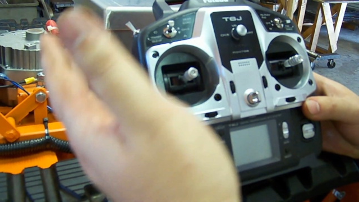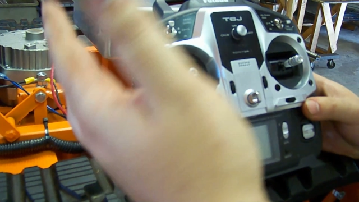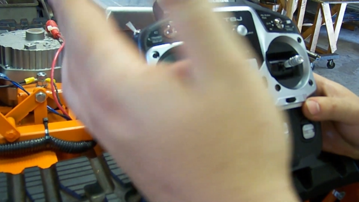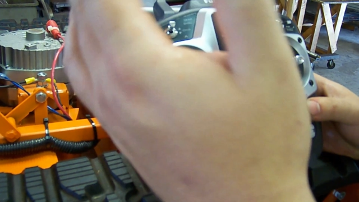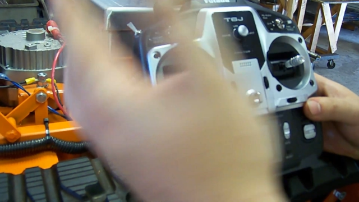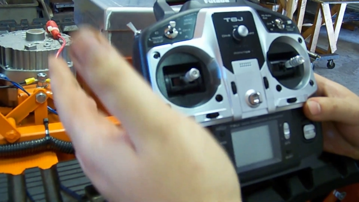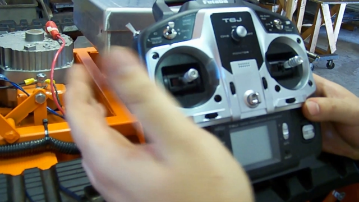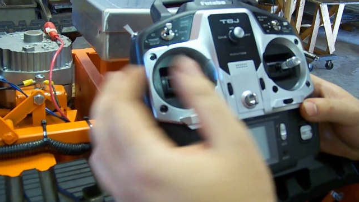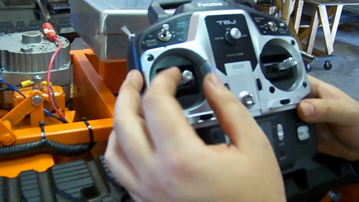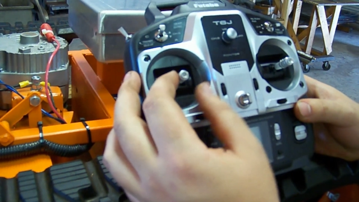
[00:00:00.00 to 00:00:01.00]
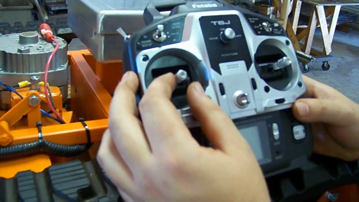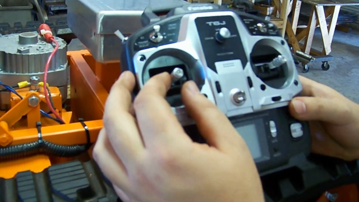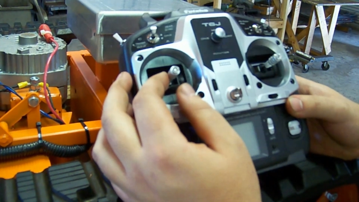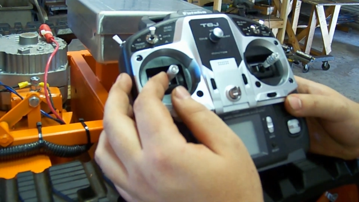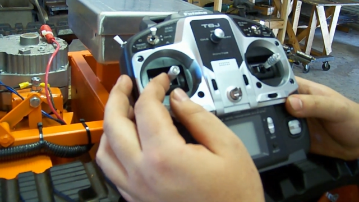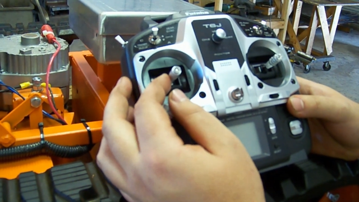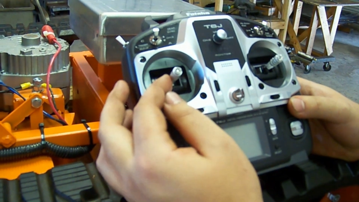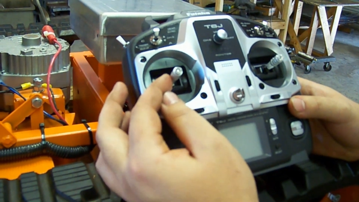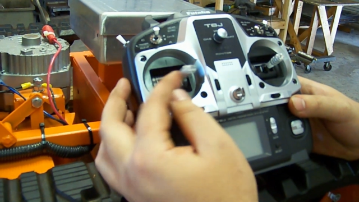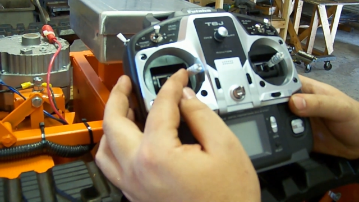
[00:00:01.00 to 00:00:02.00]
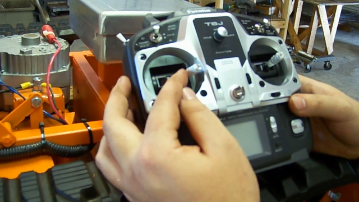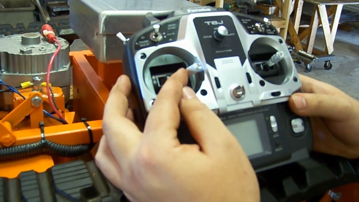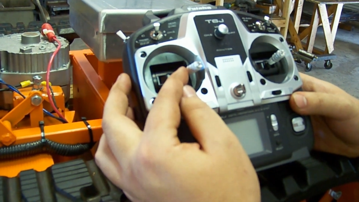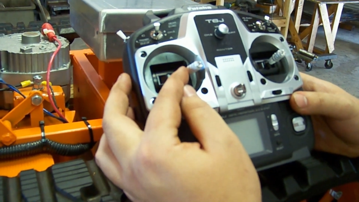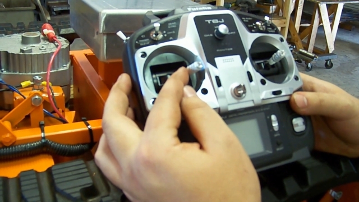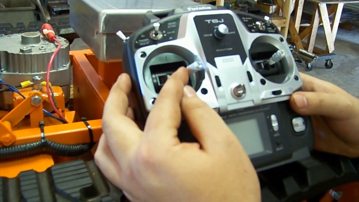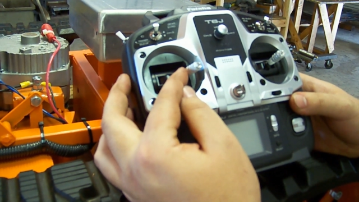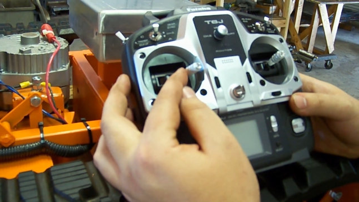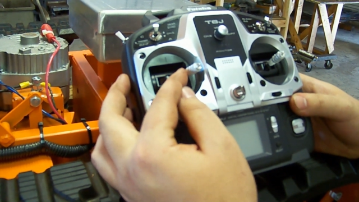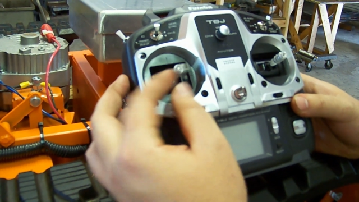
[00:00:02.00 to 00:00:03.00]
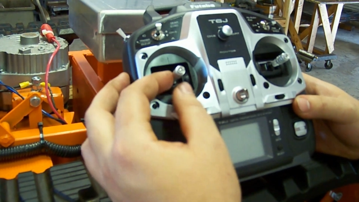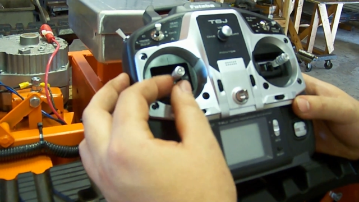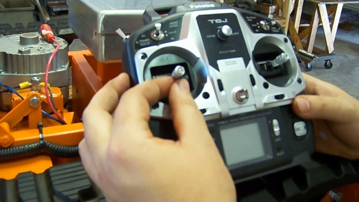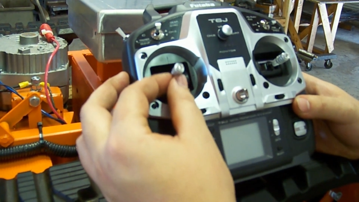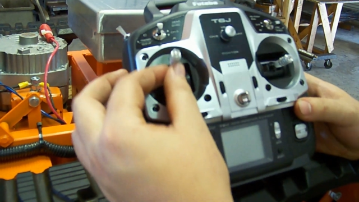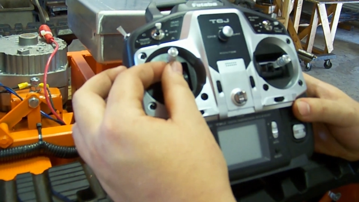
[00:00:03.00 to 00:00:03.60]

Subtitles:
[unreadable: no face in view]